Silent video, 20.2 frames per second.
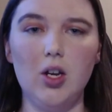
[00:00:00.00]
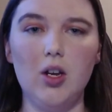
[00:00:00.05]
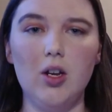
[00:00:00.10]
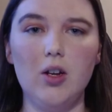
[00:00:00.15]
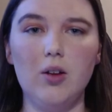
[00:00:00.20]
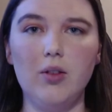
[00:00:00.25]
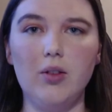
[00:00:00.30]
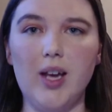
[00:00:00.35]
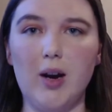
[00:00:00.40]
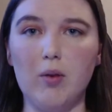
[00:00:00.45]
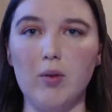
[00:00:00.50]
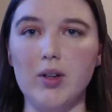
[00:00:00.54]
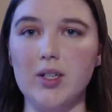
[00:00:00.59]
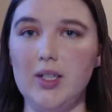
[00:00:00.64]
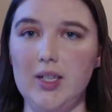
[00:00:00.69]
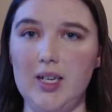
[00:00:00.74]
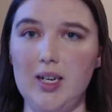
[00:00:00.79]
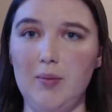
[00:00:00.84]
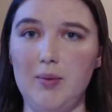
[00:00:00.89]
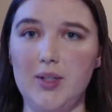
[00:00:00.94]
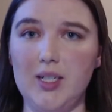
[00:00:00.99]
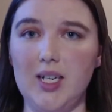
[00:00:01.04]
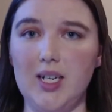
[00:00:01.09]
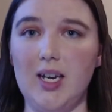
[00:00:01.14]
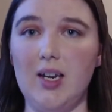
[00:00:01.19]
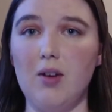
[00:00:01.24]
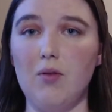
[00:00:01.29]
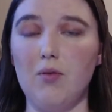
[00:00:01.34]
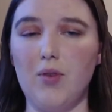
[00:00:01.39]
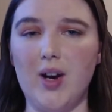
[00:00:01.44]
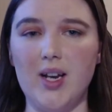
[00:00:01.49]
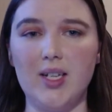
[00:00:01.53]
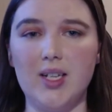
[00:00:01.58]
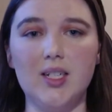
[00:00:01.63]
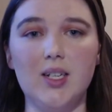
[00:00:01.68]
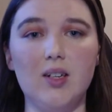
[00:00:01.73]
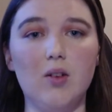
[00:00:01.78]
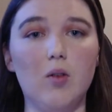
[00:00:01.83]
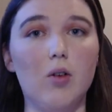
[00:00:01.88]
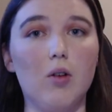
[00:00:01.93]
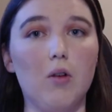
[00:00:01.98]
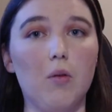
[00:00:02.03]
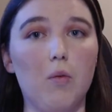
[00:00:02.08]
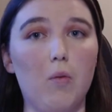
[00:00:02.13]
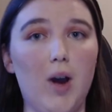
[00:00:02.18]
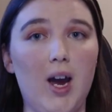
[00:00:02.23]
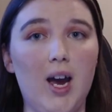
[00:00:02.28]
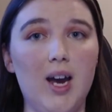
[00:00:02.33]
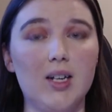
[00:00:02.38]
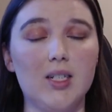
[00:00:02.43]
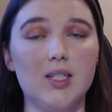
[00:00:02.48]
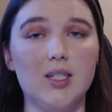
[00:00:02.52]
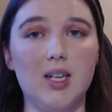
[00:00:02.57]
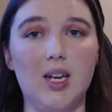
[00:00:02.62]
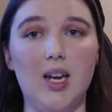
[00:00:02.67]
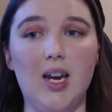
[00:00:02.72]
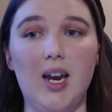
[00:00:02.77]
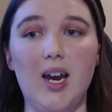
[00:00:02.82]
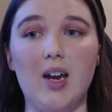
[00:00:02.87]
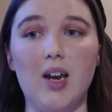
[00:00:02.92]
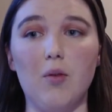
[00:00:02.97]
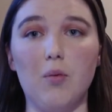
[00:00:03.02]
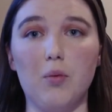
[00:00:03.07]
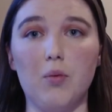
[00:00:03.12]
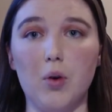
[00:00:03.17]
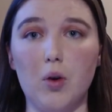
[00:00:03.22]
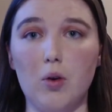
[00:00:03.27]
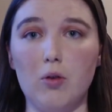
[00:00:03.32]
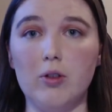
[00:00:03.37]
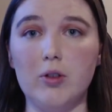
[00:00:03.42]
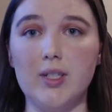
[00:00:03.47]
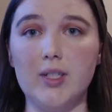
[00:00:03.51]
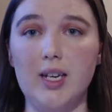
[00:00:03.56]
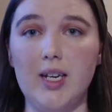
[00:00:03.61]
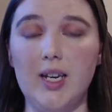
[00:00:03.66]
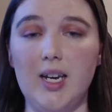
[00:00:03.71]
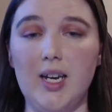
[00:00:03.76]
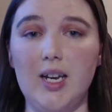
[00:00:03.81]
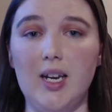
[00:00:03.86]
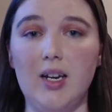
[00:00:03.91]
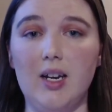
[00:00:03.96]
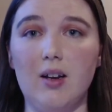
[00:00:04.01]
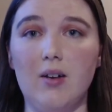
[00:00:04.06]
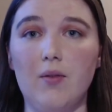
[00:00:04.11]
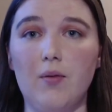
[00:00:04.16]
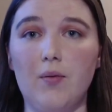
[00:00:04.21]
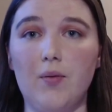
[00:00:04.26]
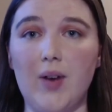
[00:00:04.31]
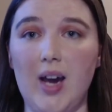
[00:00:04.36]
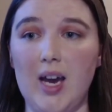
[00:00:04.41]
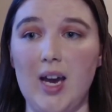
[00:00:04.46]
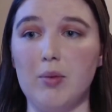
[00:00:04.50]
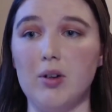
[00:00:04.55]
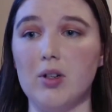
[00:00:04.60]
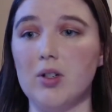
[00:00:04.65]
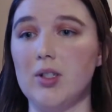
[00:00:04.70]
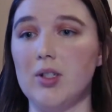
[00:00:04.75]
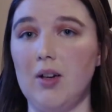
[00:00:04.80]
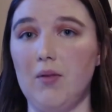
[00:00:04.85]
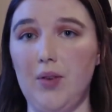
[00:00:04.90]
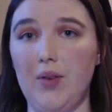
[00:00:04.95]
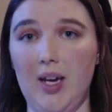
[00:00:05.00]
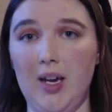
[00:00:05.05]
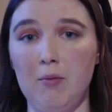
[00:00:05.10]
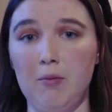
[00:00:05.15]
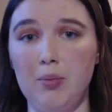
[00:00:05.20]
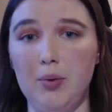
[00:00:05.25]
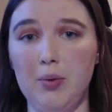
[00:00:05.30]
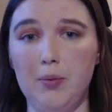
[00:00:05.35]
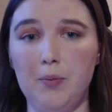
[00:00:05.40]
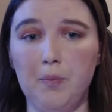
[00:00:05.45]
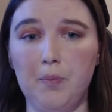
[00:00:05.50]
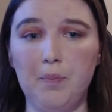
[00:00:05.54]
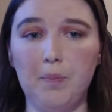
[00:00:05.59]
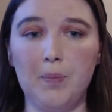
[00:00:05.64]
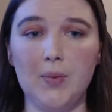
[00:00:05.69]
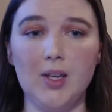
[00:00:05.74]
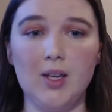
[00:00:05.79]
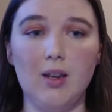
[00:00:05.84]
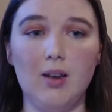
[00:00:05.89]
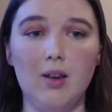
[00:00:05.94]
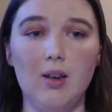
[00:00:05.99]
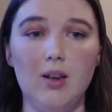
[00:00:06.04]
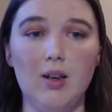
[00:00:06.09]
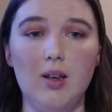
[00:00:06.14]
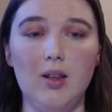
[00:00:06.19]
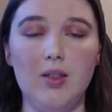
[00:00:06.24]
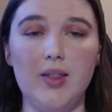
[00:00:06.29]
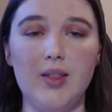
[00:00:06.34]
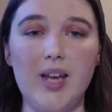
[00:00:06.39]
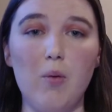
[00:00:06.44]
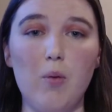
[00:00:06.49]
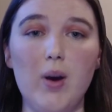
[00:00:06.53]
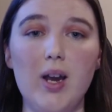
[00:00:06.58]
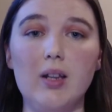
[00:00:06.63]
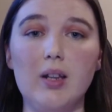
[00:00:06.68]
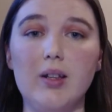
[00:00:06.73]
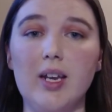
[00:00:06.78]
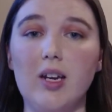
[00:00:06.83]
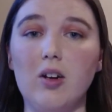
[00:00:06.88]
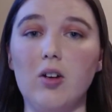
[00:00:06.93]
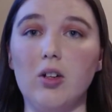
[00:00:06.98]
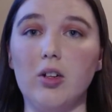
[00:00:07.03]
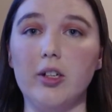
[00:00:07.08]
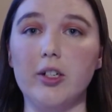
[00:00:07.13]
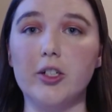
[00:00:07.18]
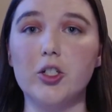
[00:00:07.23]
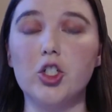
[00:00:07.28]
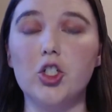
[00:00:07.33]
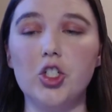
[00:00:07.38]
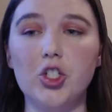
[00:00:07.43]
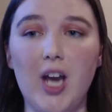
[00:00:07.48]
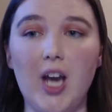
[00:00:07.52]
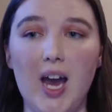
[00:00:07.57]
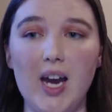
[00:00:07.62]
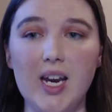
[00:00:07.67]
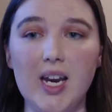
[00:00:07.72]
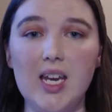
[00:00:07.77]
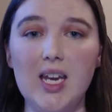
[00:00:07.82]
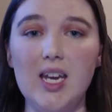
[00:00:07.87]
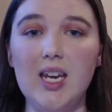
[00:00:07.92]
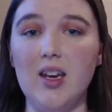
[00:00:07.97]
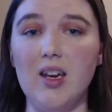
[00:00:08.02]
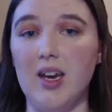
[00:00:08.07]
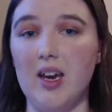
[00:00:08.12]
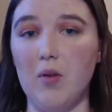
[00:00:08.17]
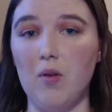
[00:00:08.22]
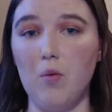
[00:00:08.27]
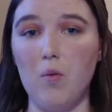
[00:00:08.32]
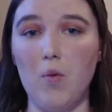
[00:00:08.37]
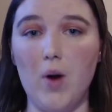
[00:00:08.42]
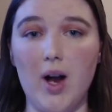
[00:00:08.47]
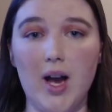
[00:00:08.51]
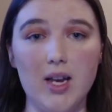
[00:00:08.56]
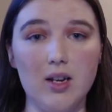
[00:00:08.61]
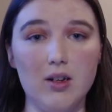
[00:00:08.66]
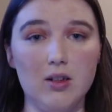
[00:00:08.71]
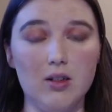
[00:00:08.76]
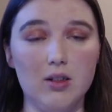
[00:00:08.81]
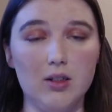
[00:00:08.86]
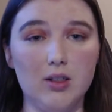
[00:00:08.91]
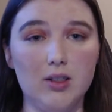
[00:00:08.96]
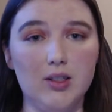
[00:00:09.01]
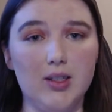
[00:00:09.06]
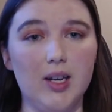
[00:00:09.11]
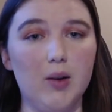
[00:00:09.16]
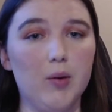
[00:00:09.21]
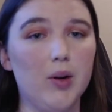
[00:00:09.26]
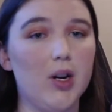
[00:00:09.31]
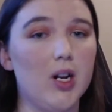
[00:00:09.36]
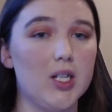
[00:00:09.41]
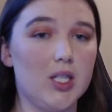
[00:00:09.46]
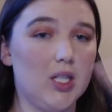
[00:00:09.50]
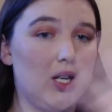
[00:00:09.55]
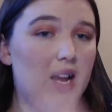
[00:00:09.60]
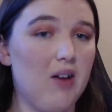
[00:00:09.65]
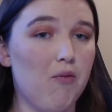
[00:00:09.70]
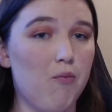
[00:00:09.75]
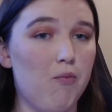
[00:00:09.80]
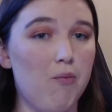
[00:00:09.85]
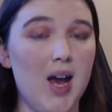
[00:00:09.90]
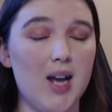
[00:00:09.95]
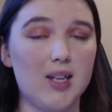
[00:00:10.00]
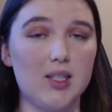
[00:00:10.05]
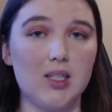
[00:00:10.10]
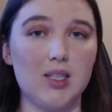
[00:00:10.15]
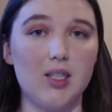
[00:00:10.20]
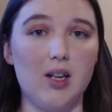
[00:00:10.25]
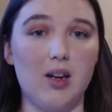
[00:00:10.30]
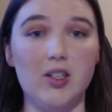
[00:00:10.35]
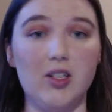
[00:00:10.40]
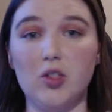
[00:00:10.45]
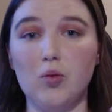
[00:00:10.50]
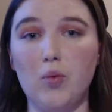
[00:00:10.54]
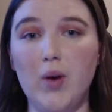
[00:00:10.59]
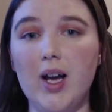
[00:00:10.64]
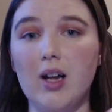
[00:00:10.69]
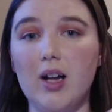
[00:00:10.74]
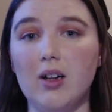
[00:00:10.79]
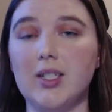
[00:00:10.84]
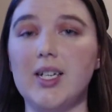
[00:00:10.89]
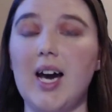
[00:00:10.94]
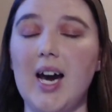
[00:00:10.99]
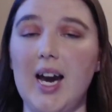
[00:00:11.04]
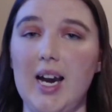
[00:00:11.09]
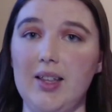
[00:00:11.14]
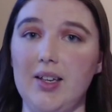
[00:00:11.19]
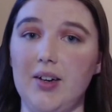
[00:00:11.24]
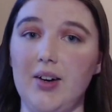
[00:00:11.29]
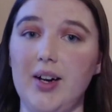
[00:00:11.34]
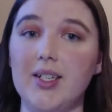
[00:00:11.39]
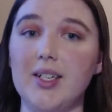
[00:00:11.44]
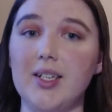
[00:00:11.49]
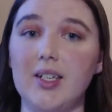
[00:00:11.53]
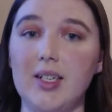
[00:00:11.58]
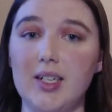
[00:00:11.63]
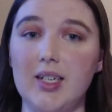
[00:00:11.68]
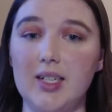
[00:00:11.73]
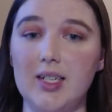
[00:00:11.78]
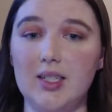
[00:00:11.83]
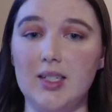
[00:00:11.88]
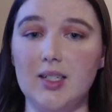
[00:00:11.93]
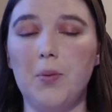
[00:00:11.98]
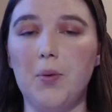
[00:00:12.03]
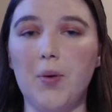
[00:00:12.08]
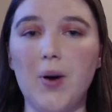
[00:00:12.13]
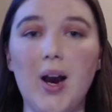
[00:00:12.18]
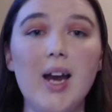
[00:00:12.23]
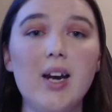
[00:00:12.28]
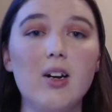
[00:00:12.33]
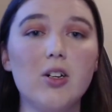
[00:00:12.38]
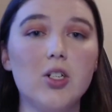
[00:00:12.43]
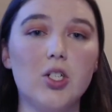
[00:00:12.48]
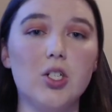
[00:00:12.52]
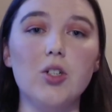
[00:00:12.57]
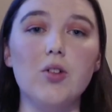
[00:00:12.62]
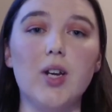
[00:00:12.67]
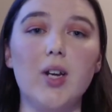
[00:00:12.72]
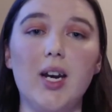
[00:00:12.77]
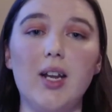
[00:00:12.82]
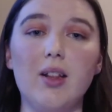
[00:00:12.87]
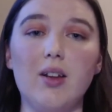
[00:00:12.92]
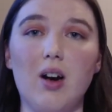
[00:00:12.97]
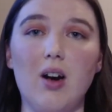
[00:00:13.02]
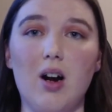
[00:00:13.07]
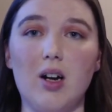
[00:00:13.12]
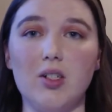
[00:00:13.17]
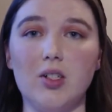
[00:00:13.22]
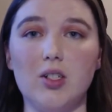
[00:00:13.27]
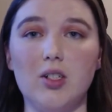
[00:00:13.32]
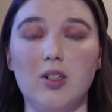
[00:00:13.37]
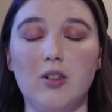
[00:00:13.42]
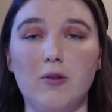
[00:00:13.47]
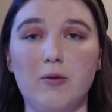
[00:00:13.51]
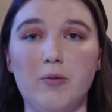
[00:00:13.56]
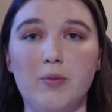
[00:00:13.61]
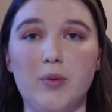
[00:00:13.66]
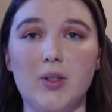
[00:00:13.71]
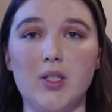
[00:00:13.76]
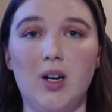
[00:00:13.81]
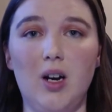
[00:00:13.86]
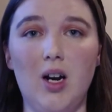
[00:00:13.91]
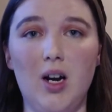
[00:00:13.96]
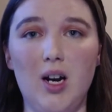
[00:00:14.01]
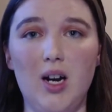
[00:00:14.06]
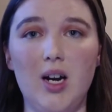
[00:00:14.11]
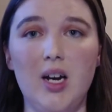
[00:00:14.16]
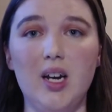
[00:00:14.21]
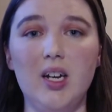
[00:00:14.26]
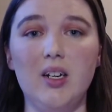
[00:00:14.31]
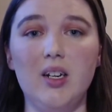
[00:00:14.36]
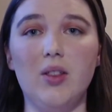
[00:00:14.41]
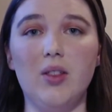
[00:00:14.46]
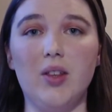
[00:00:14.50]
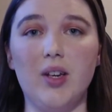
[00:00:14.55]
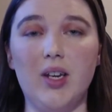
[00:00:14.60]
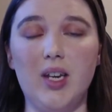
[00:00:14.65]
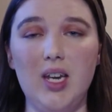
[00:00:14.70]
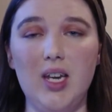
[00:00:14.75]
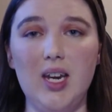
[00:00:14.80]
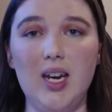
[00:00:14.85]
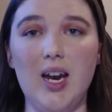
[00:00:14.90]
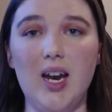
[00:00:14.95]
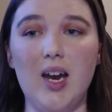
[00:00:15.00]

that were dipped in resin or wax and rolled in fibers of hemp. That way they could look shaggy and wild. They would also have masks on as well to hide their identities. Prior to getting the costumes on, the king had